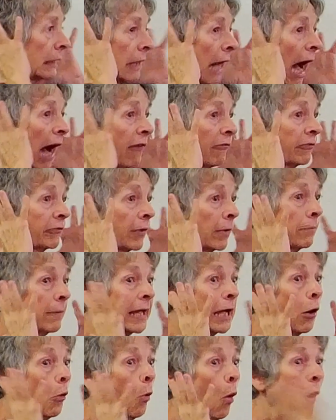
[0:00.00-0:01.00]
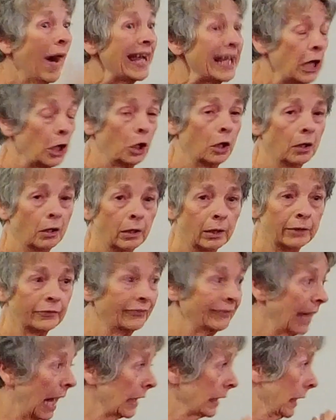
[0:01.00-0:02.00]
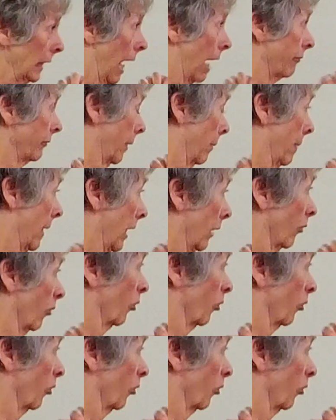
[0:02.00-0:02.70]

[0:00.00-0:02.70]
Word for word: enough to be a warrior. It's not enough to be a